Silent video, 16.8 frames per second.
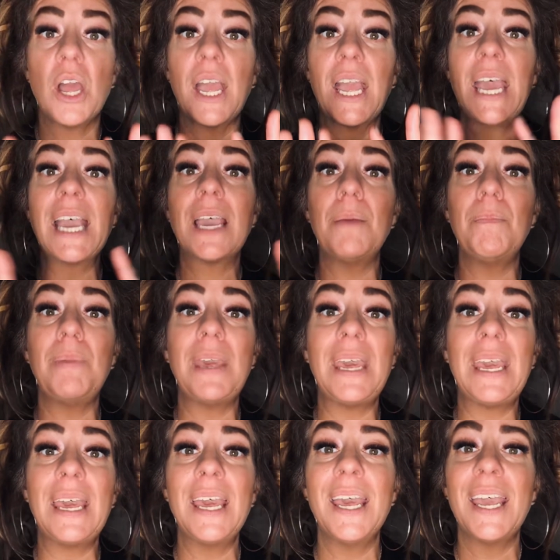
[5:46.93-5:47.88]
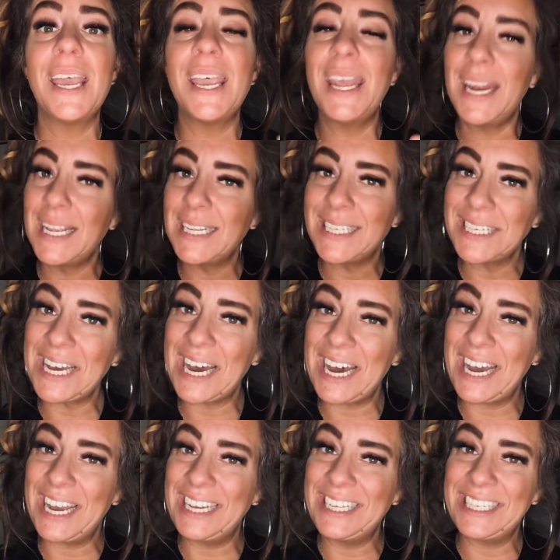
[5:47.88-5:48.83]
it could be any
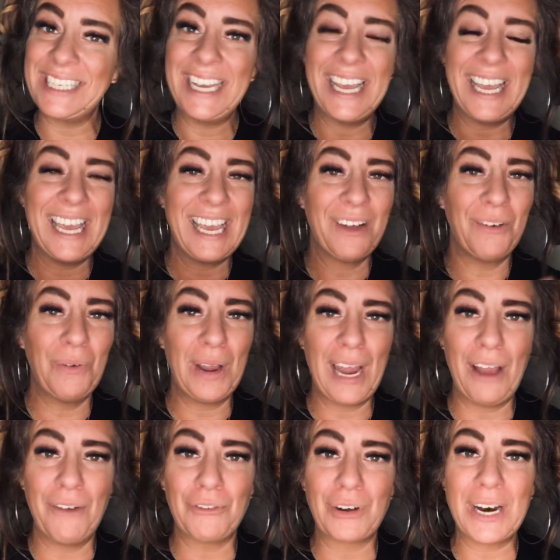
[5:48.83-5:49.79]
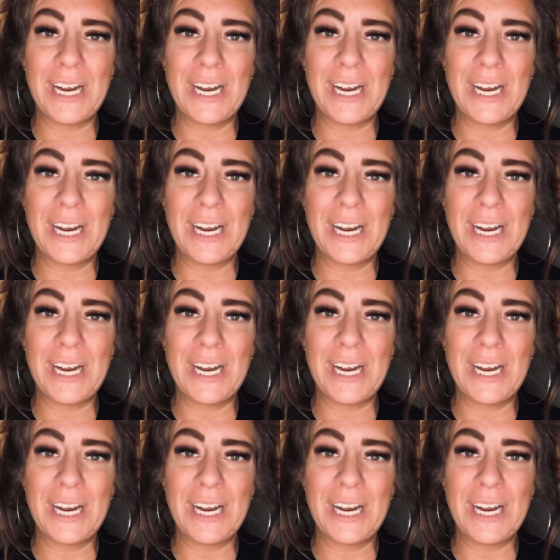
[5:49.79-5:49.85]
size, whatever.